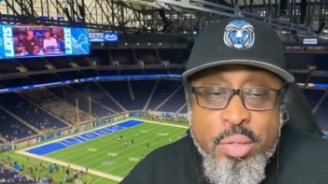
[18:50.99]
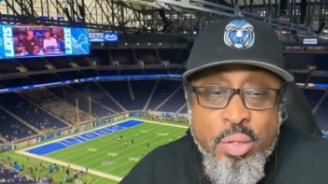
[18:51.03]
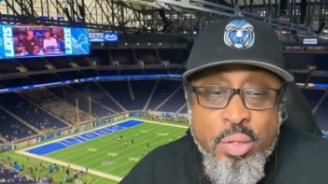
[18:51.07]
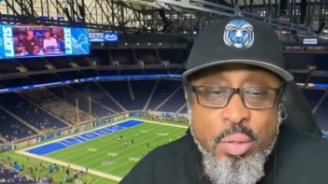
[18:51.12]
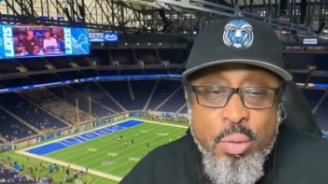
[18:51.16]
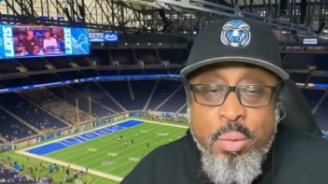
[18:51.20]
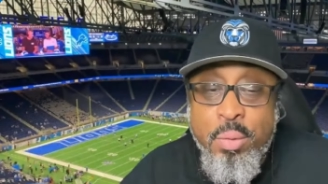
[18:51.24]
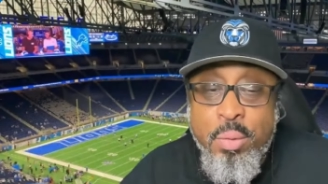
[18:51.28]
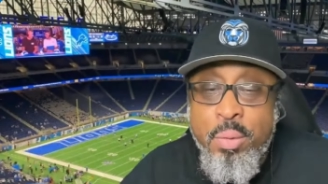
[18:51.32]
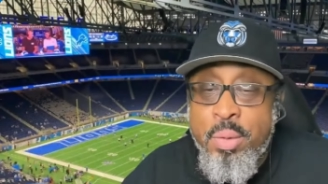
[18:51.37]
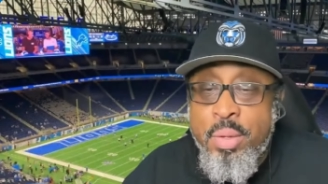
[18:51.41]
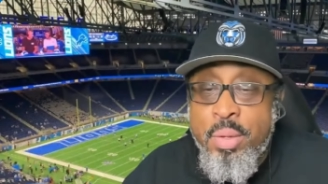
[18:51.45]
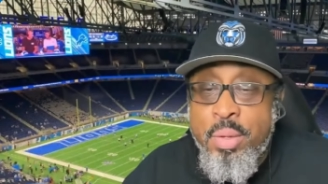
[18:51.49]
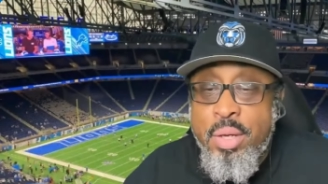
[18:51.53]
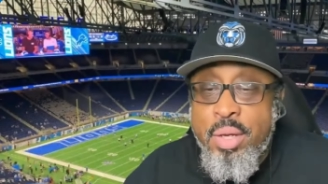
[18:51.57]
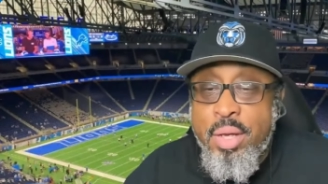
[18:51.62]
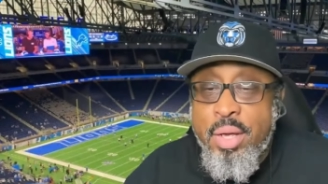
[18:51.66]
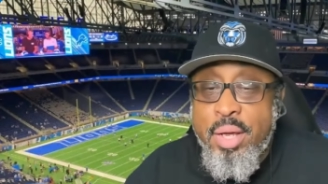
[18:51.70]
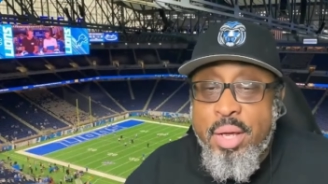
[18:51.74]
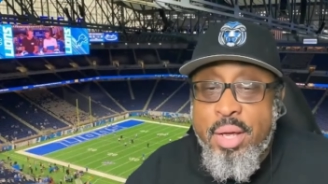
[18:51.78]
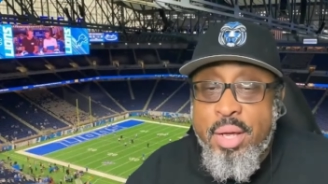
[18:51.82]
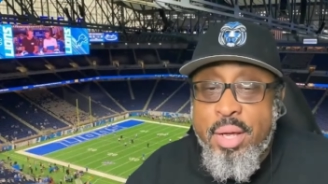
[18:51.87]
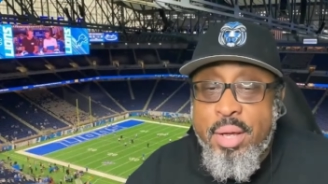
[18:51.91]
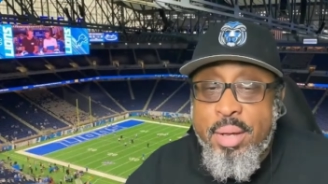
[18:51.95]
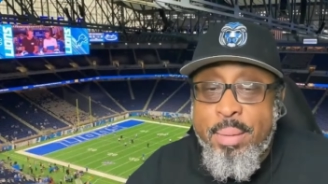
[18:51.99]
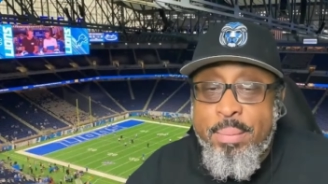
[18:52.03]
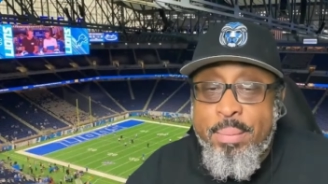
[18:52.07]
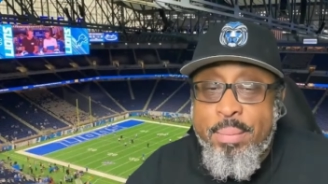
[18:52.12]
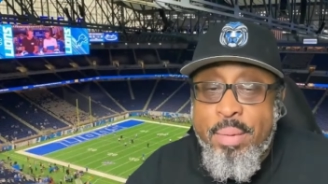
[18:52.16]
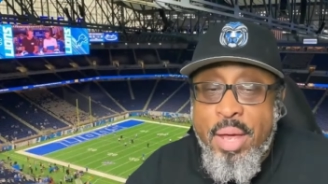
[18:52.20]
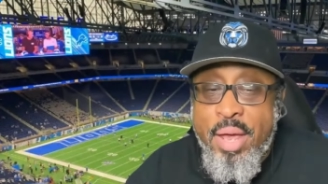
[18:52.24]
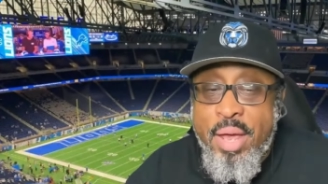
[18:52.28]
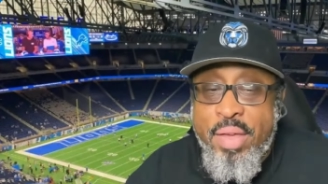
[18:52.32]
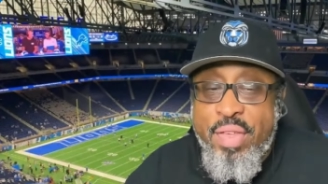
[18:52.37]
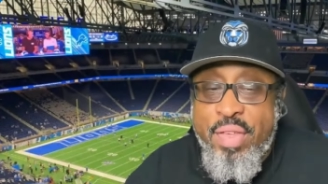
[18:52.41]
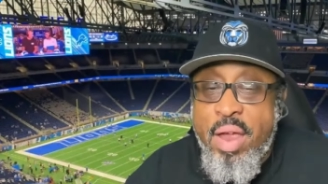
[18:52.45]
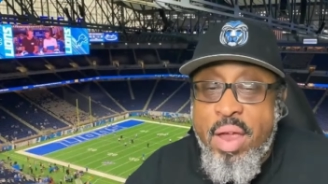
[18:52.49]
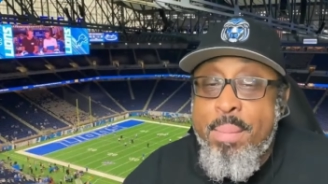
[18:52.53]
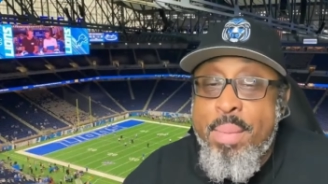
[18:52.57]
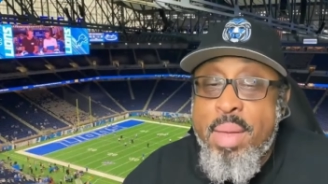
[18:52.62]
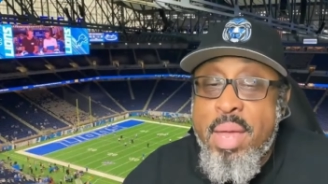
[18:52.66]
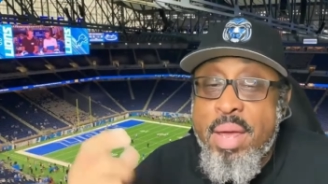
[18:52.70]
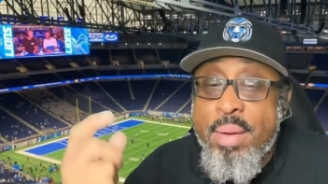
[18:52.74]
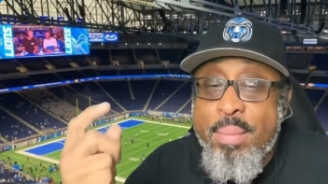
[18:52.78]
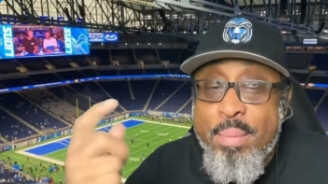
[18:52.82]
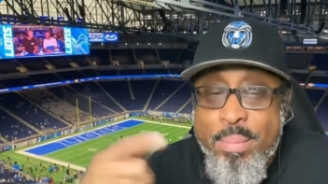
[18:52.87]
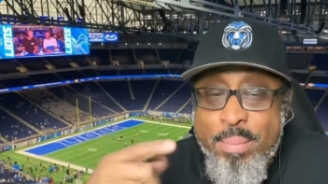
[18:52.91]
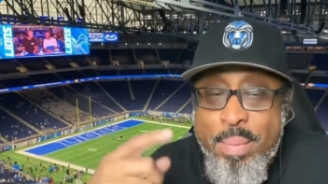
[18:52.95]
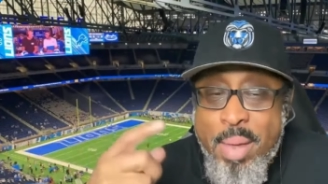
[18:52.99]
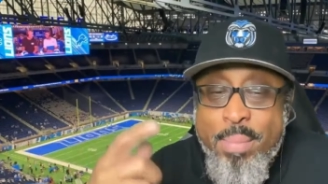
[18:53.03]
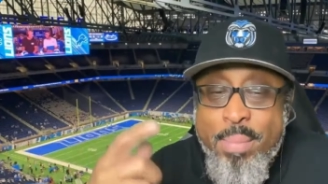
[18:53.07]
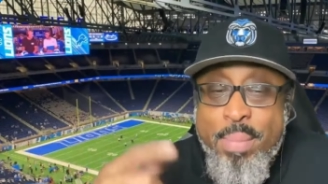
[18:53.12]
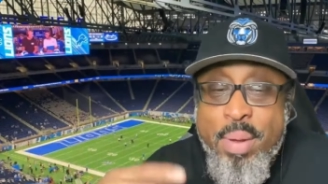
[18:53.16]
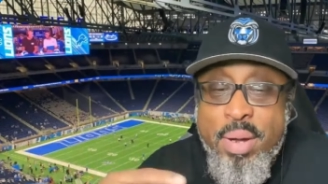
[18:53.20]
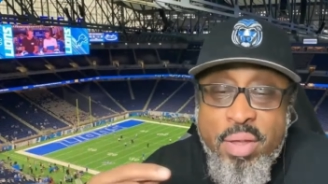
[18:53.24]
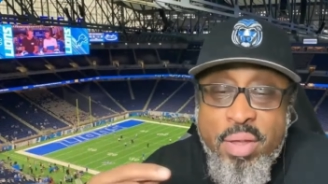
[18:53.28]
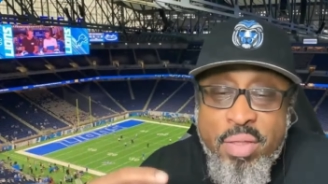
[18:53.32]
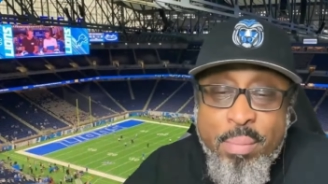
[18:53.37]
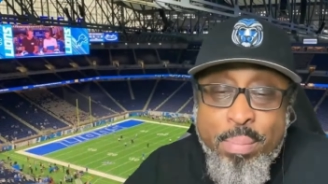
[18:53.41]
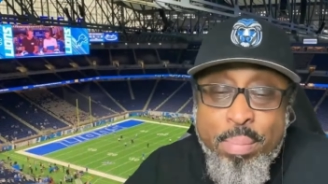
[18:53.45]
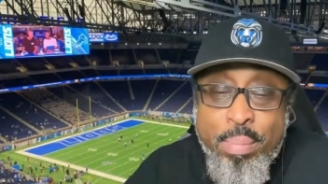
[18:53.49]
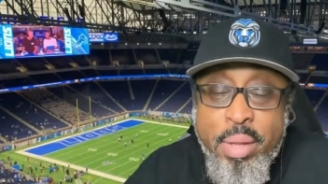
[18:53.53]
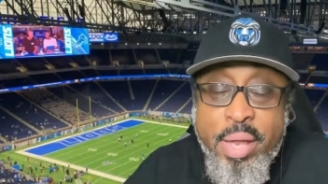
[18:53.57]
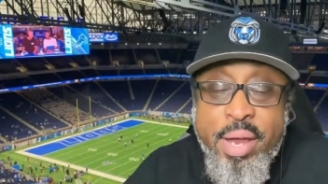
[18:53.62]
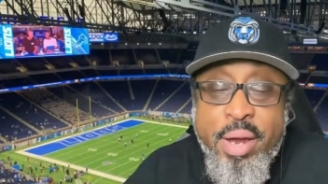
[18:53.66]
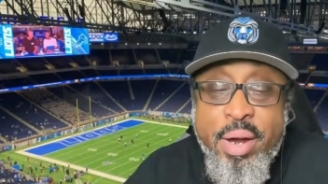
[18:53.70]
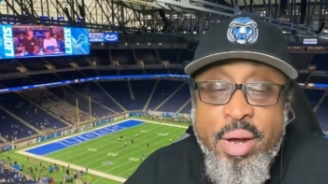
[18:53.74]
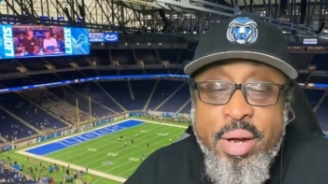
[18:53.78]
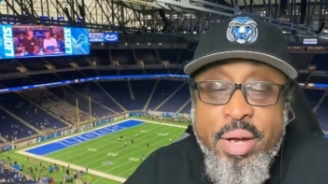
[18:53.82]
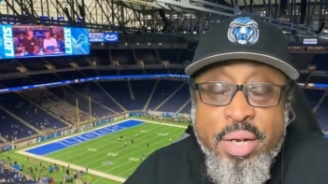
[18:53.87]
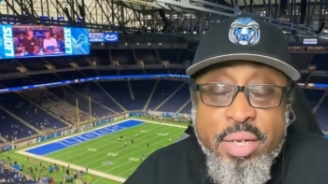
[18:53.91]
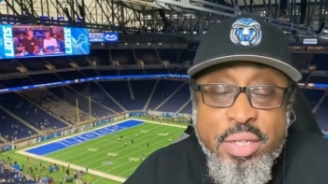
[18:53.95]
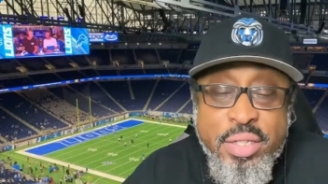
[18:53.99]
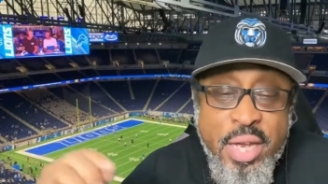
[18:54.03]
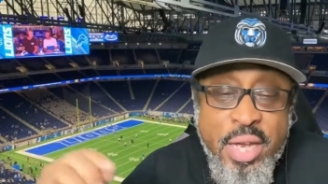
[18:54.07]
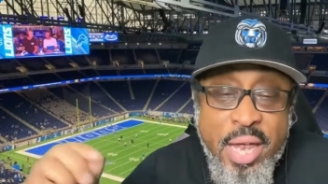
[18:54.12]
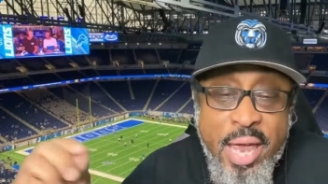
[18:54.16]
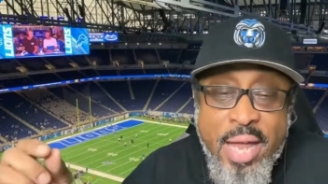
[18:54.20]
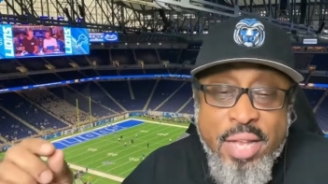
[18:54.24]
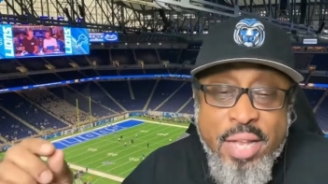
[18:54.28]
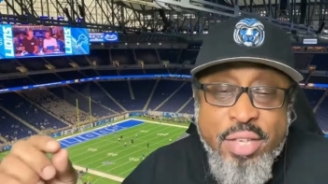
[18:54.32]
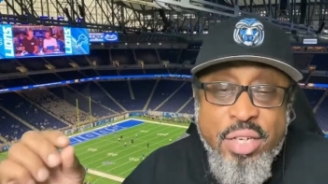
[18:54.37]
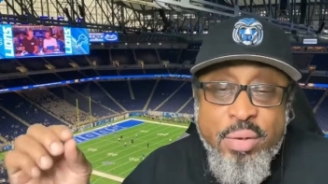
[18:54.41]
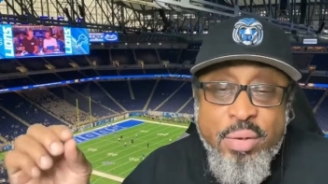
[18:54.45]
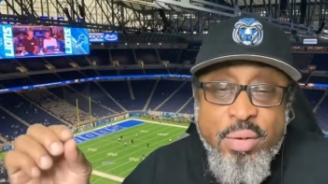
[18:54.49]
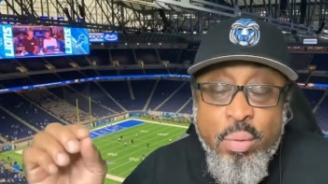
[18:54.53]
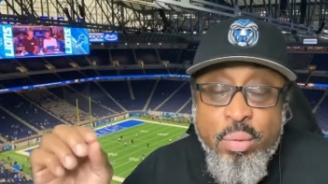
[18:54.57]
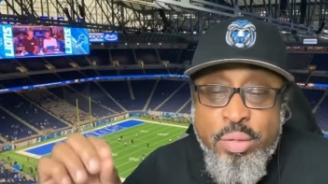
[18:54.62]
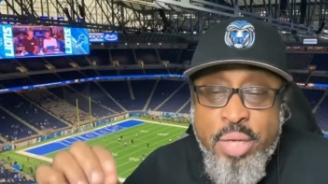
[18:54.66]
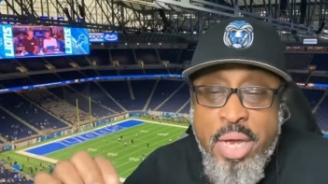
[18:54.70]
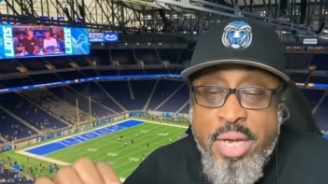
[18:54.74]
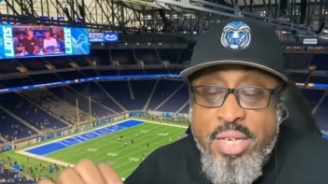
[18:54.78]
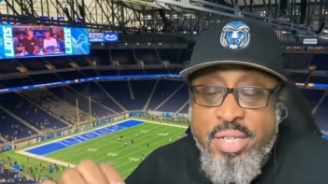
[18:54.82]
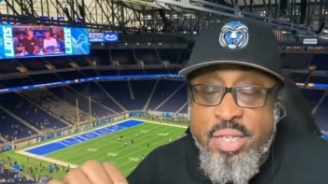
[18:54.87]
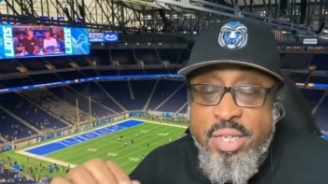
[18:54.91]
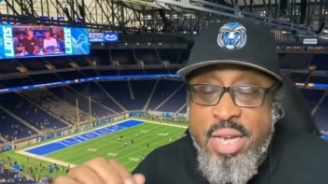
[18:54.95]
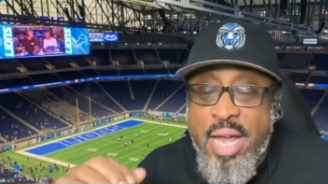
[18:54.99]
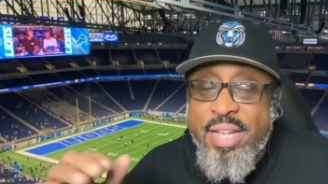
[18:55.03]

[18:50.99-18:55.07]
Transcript: So, and there may be another player to add to the rotation,